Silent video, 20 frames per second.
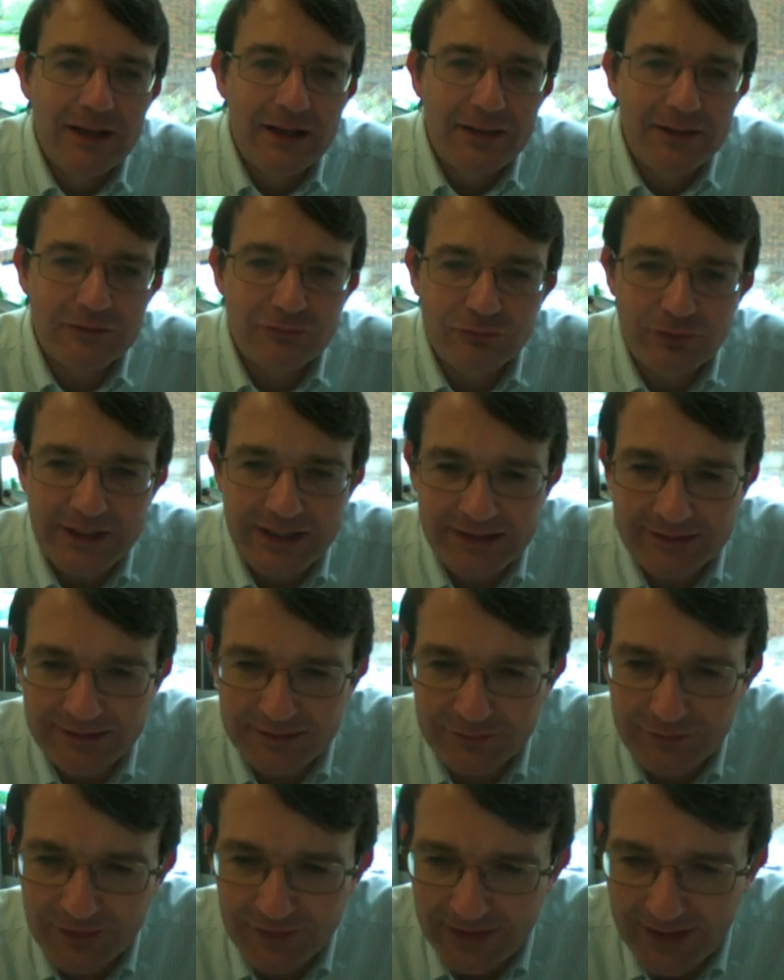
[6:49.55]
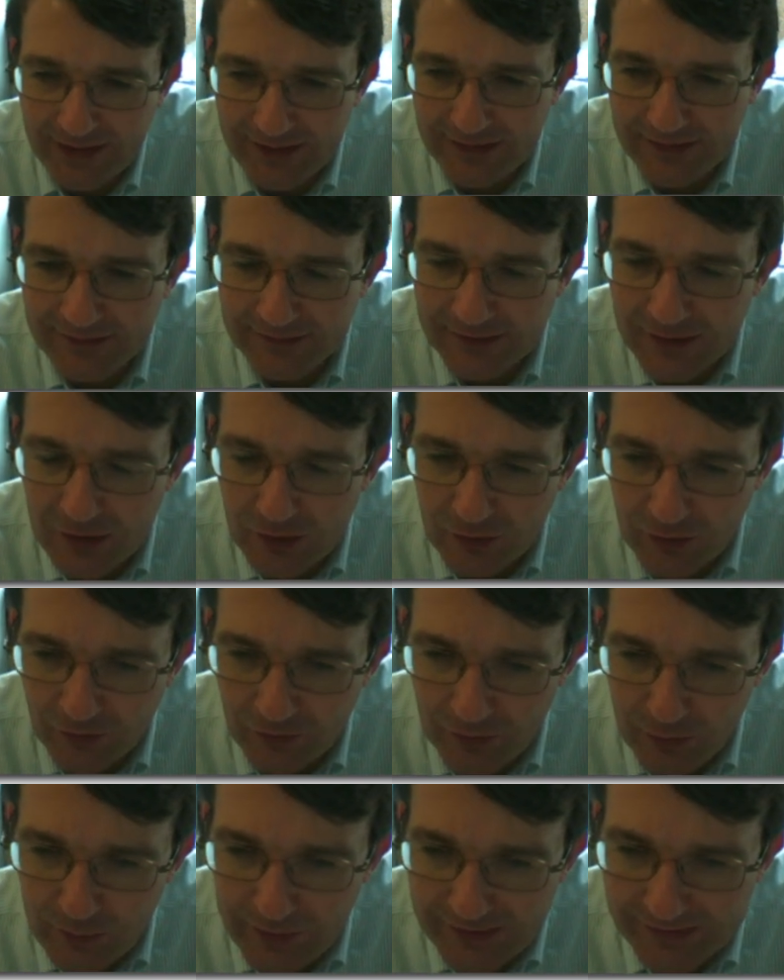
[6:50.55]
The reason for that is,
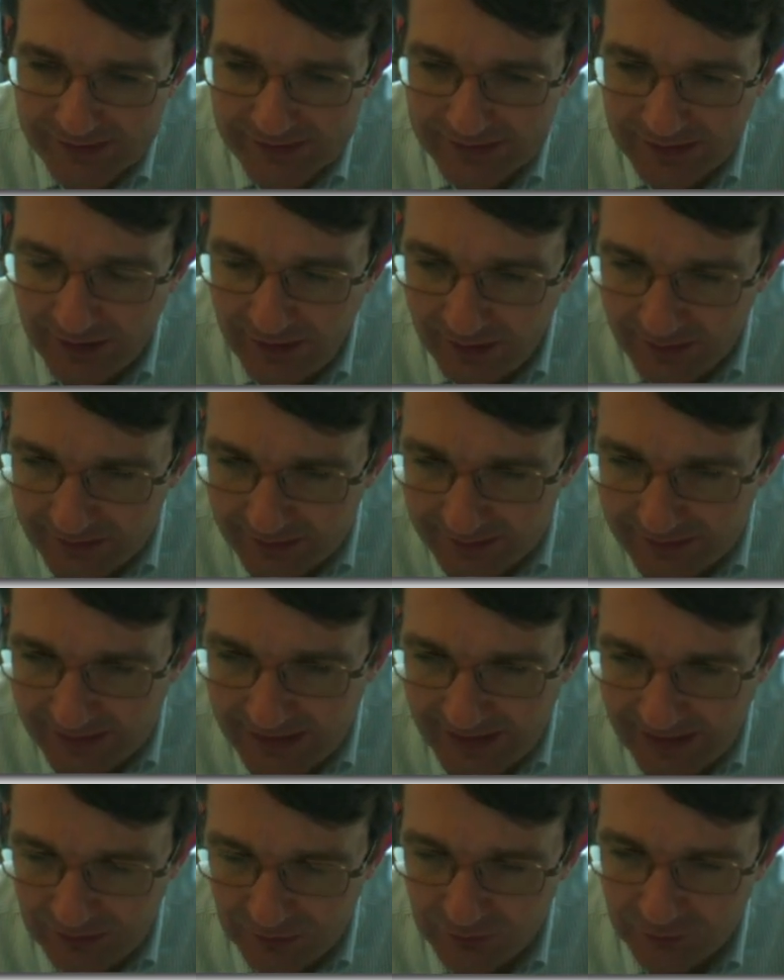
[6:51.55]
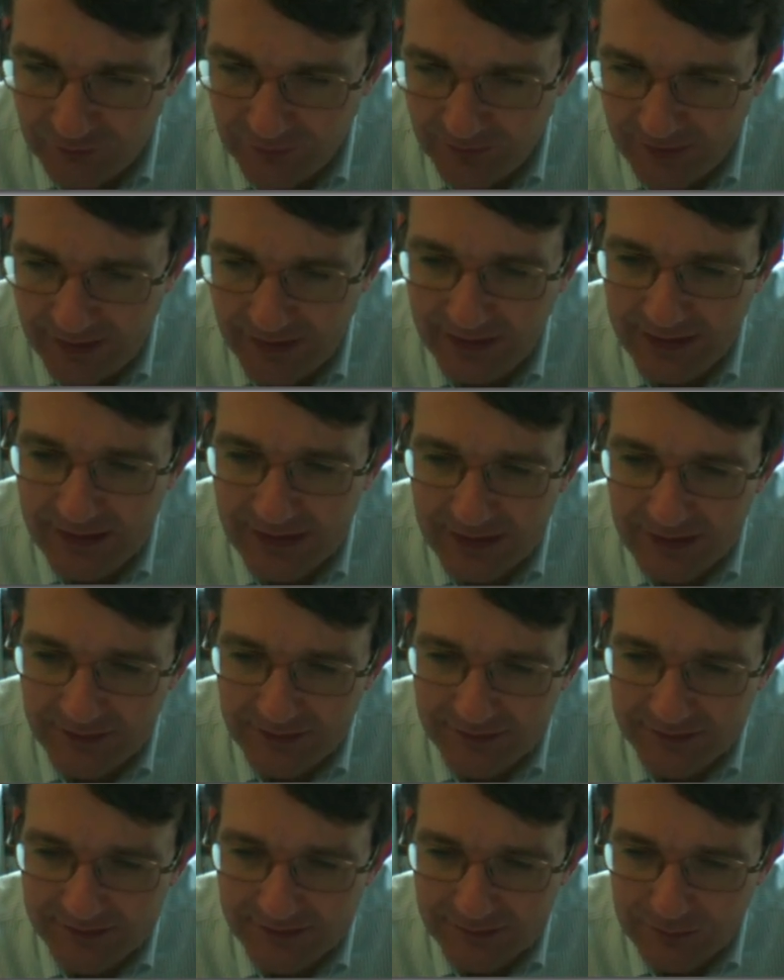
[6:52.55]
although we start at an angle phi,
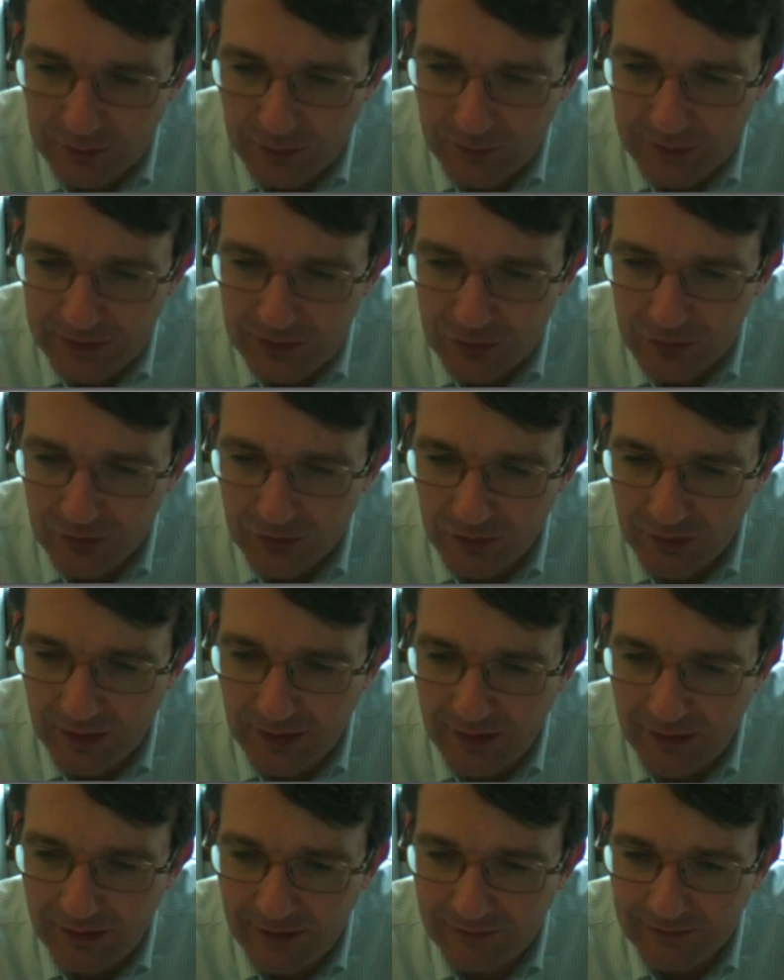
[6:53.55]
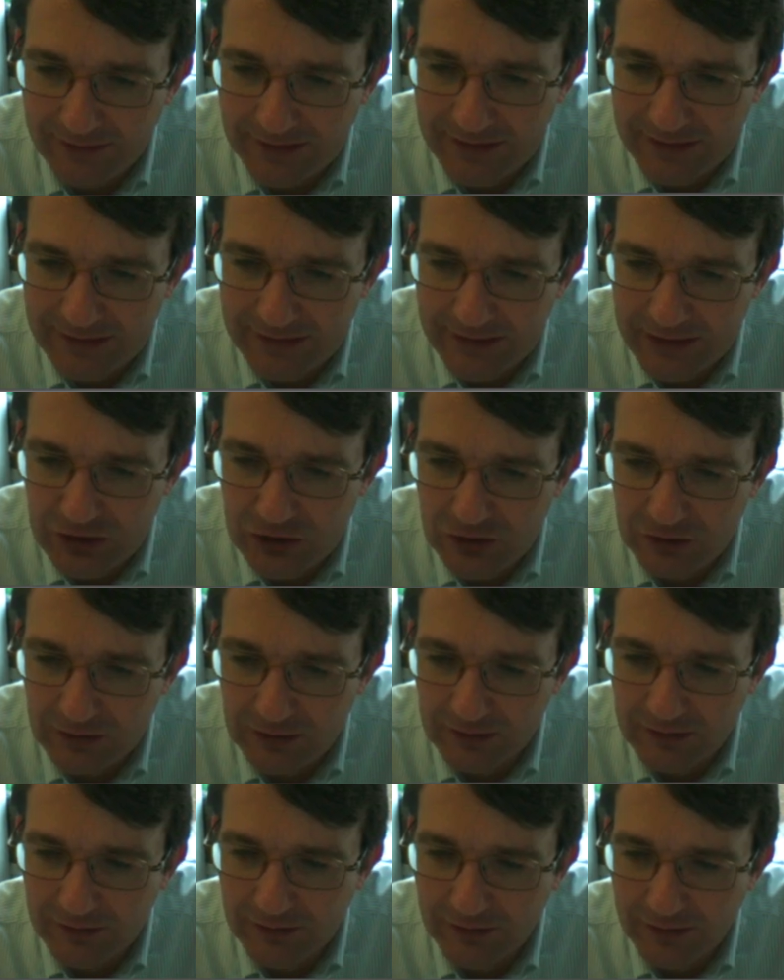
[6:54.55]
this is what we call our
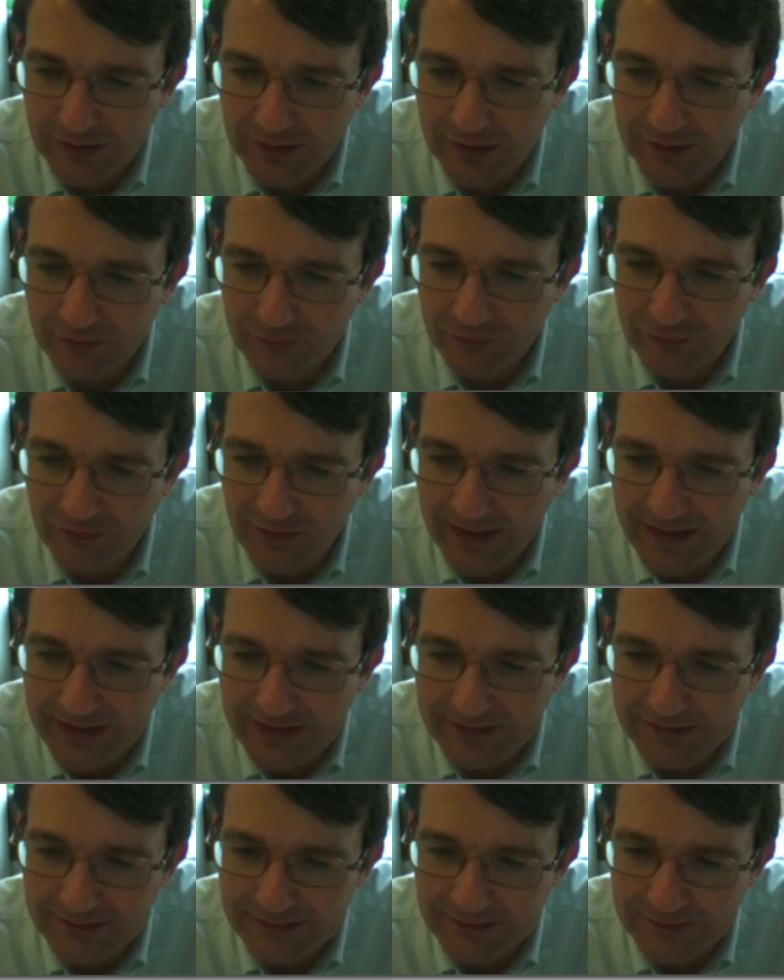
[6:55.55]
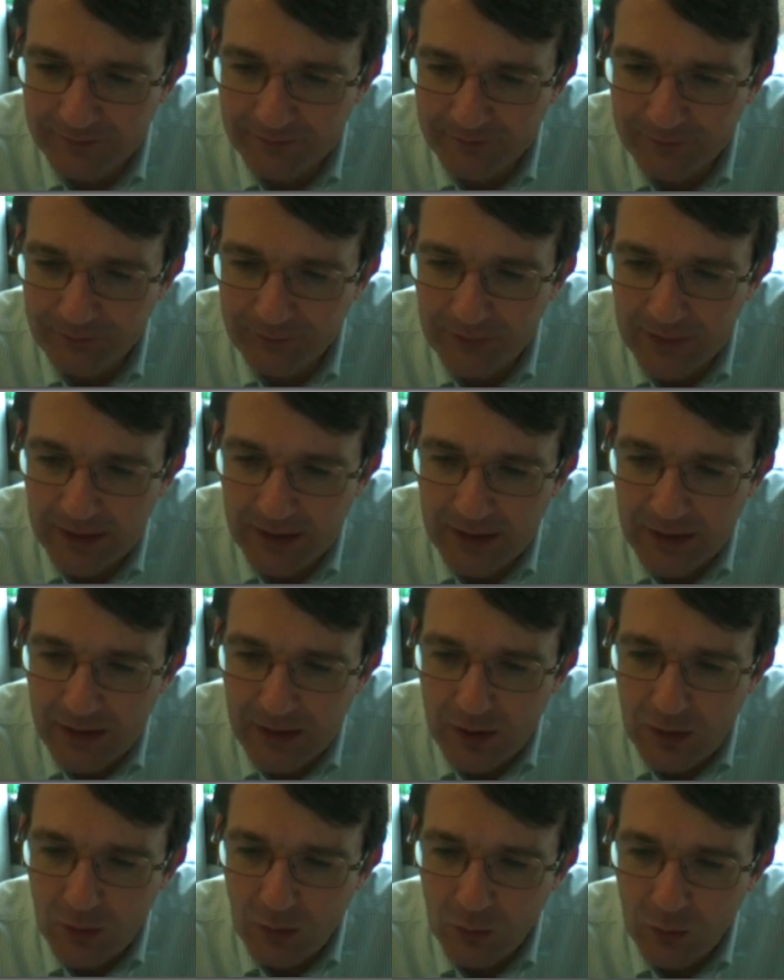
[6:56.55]
initial uh, phase,
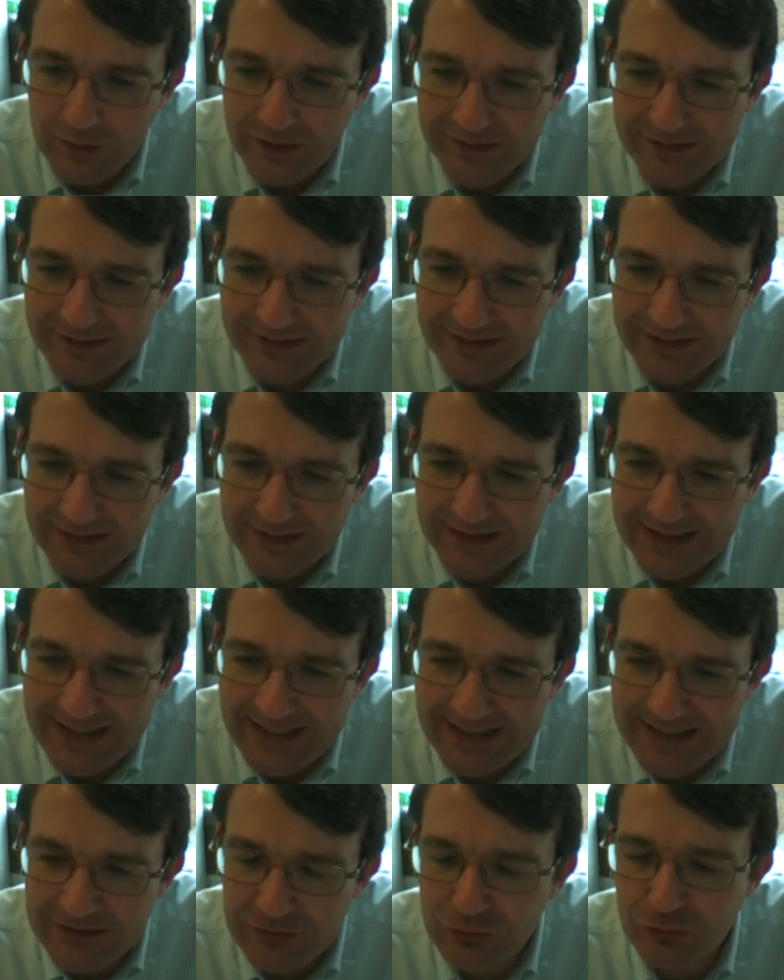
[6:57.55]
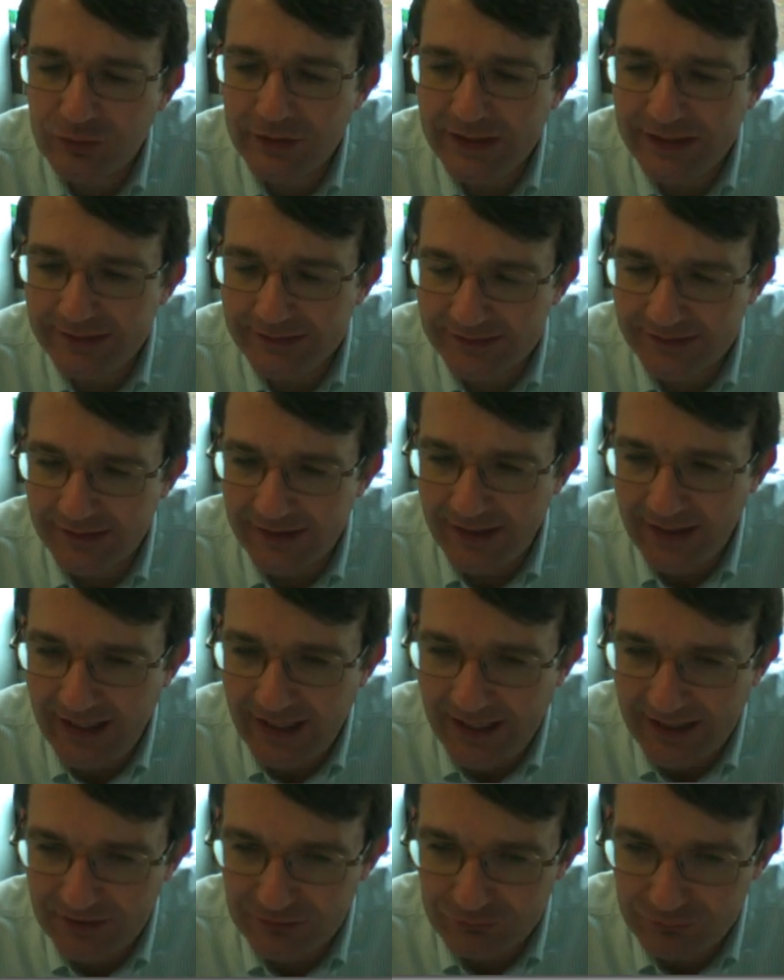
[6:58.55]
we still increase
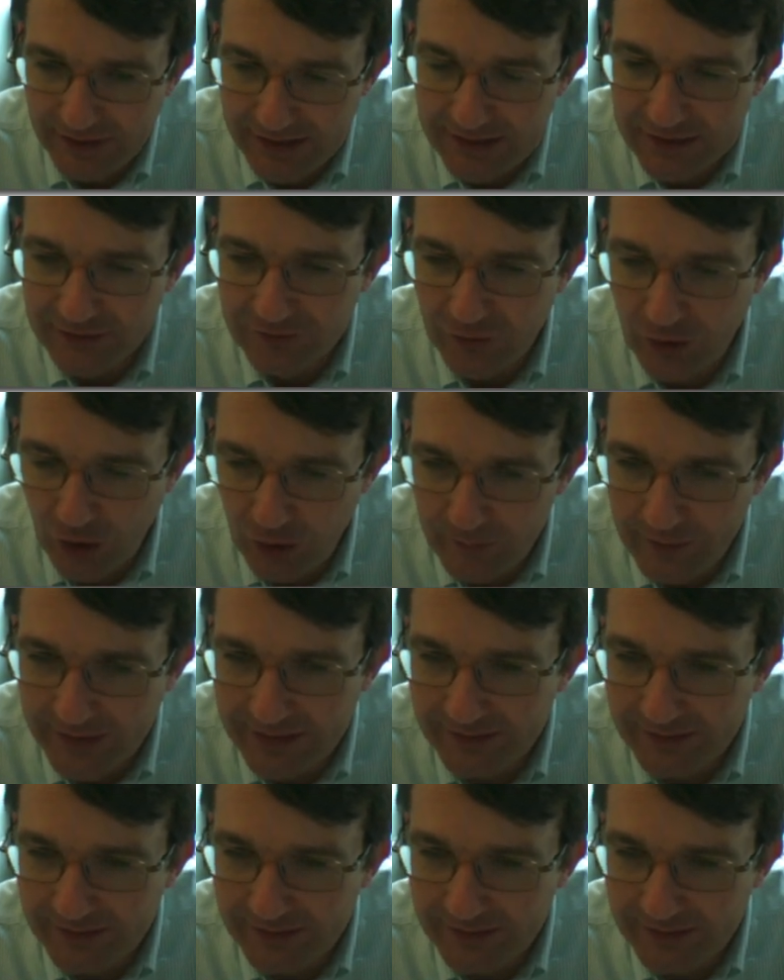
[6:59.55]
at a rate of omega